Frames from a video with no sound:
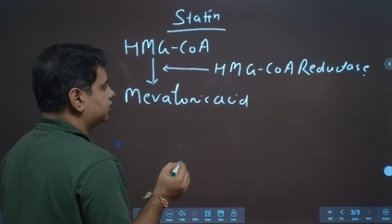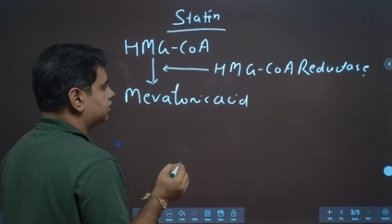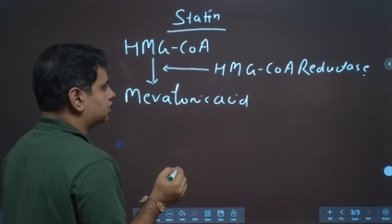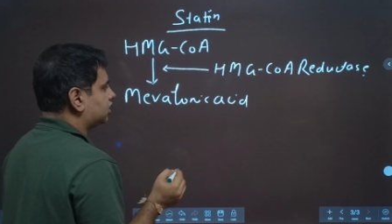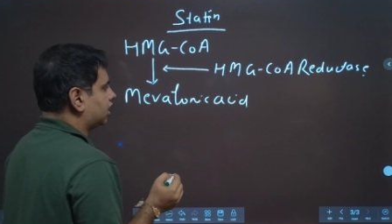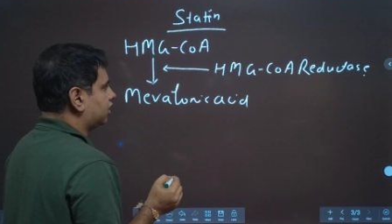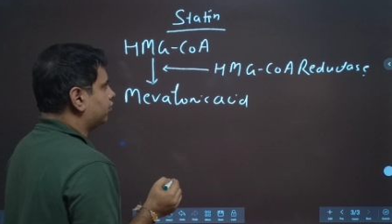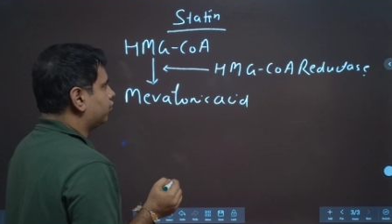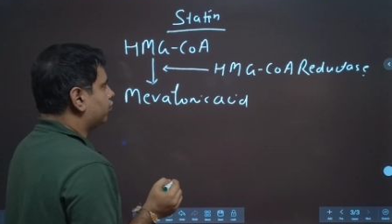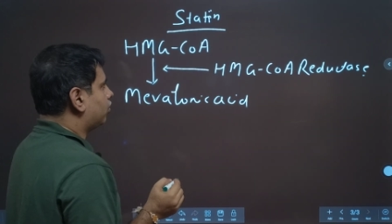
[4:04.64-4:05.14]

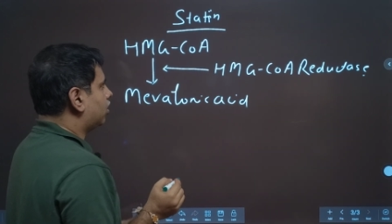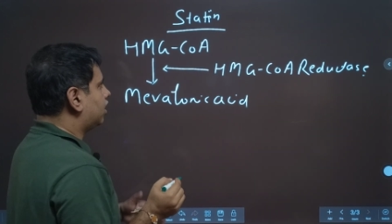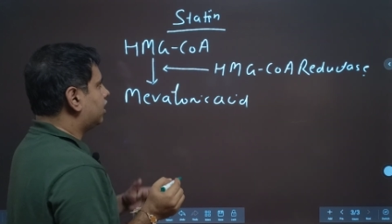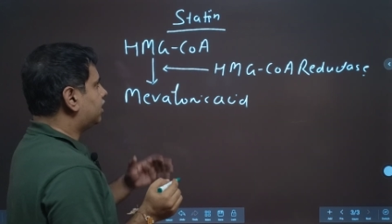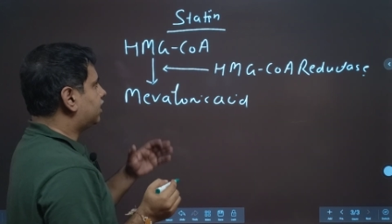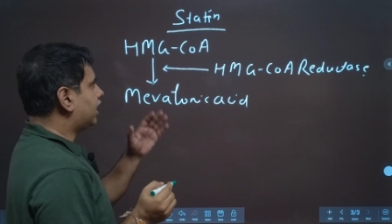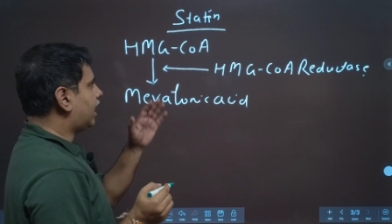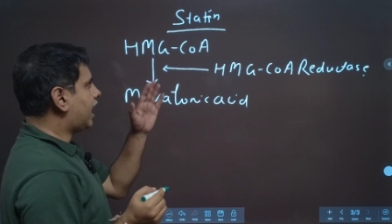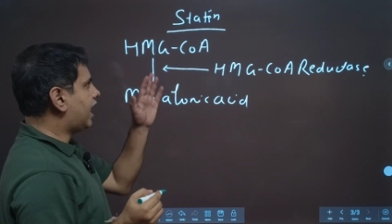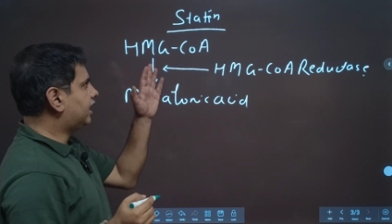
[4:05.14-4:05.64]
which
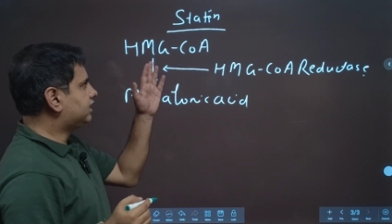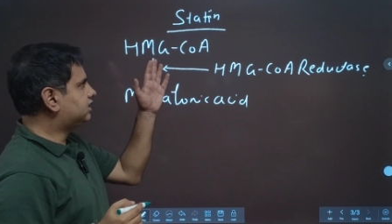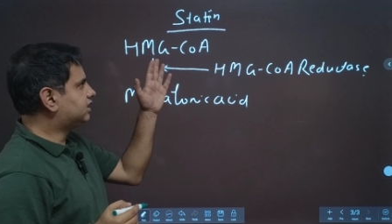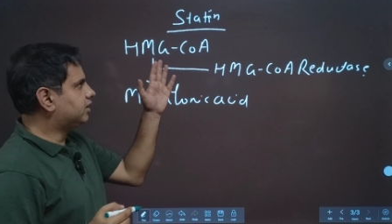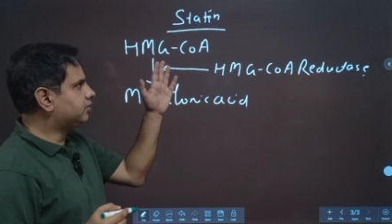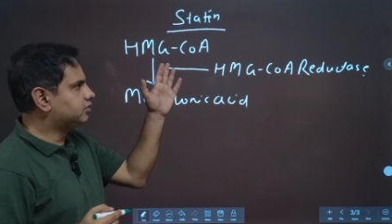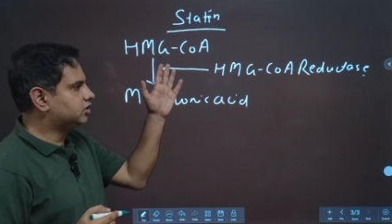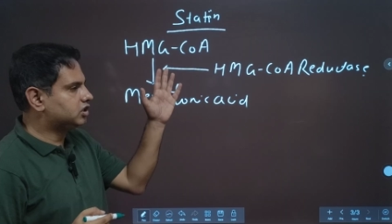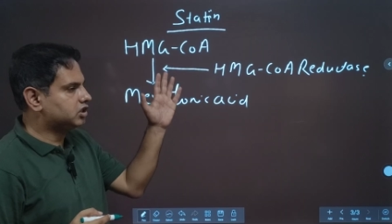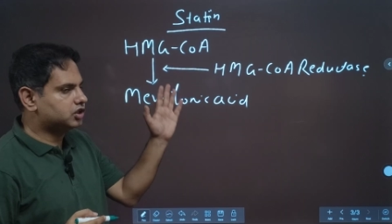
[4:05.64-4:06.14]
convert
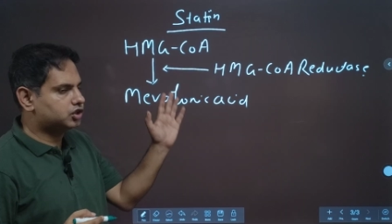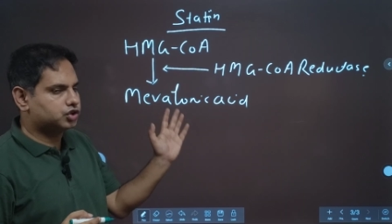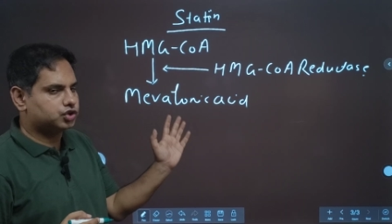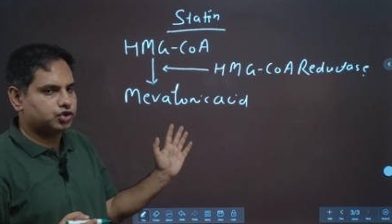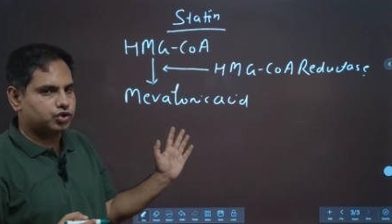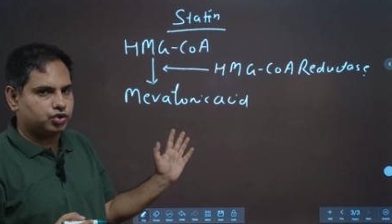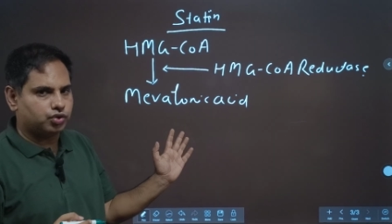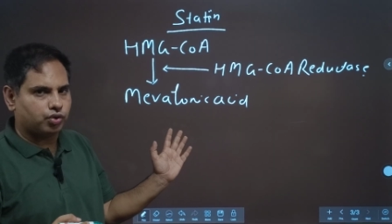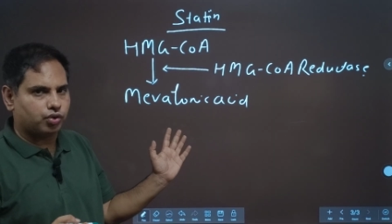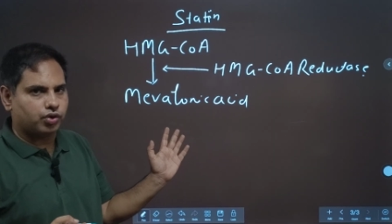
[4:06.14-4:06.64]

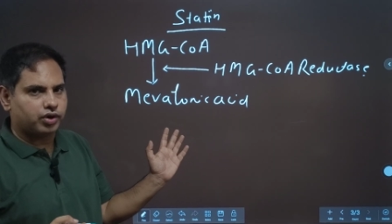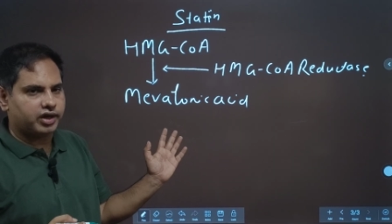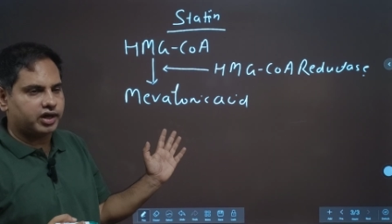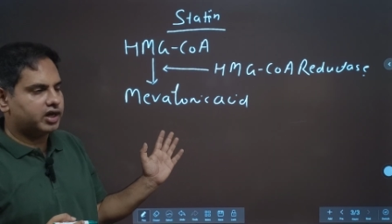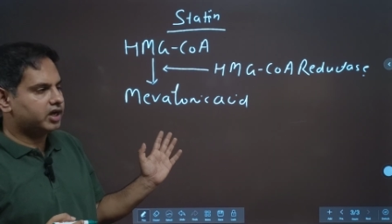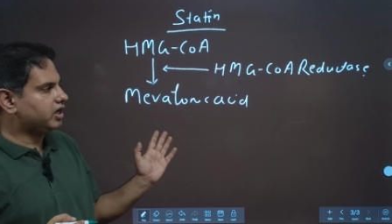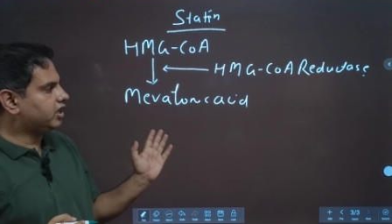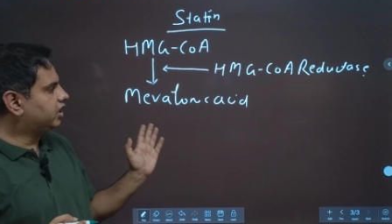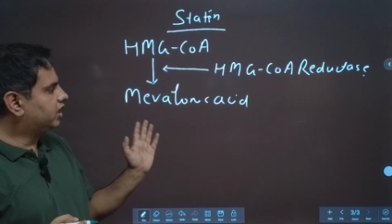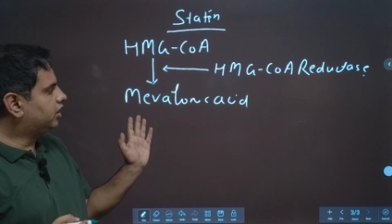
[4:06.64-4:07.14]

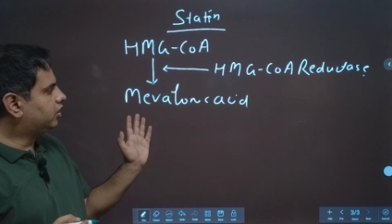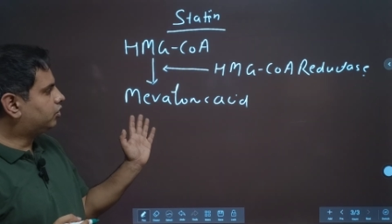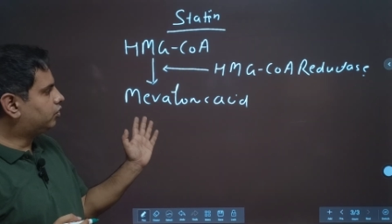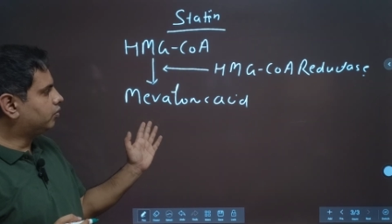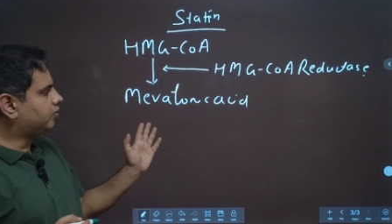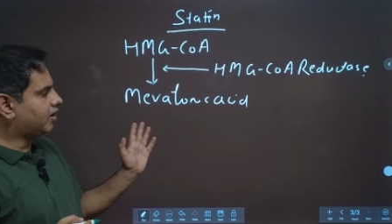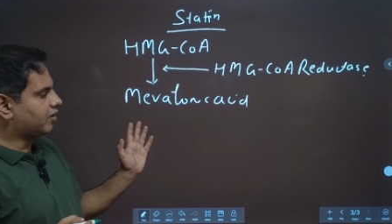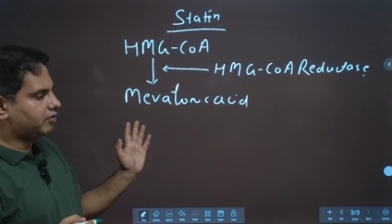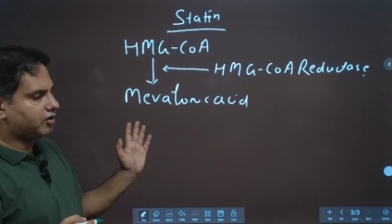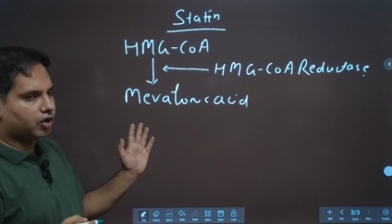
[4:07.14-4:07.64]
HMG-CoA
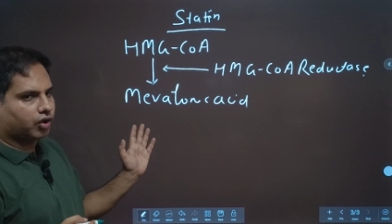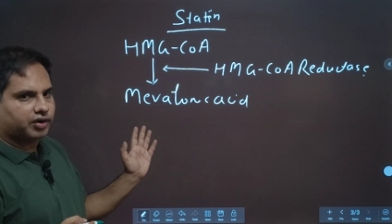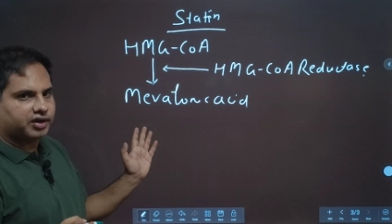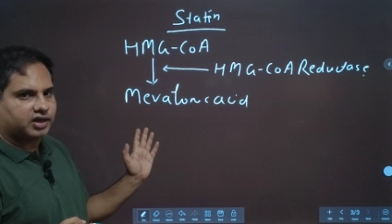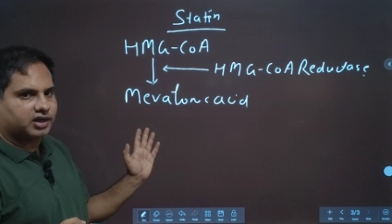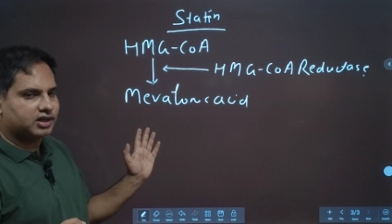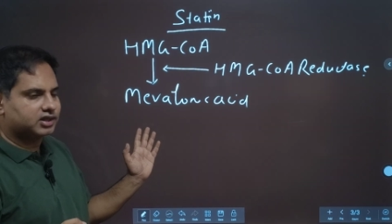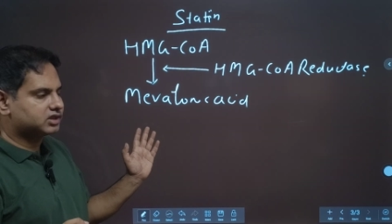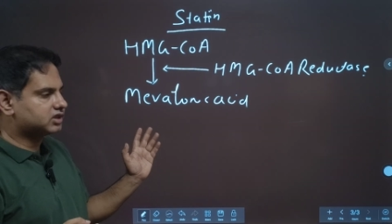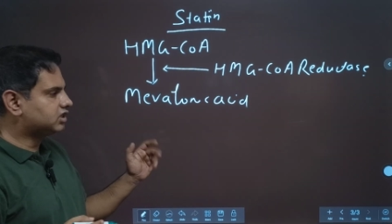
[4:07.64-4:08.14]
into
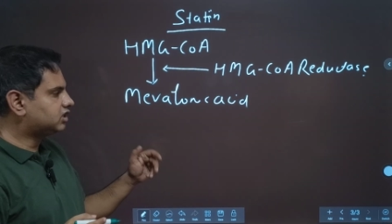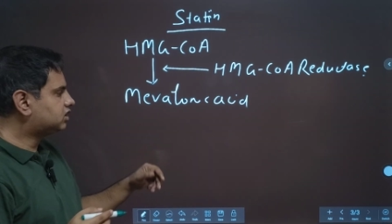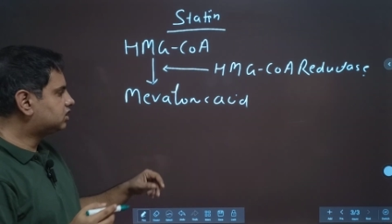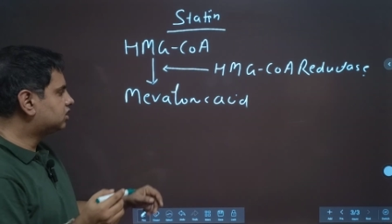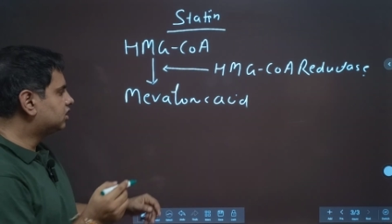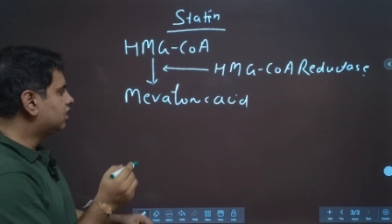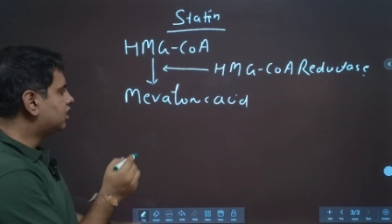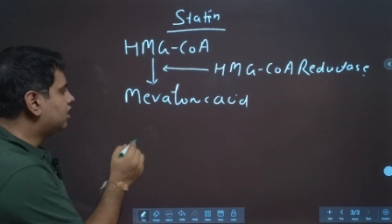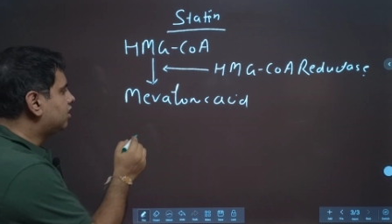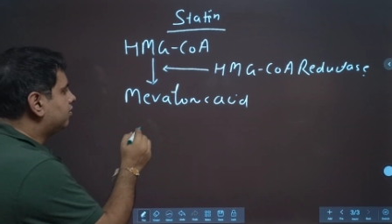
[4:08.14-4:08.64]
mevalonic acids.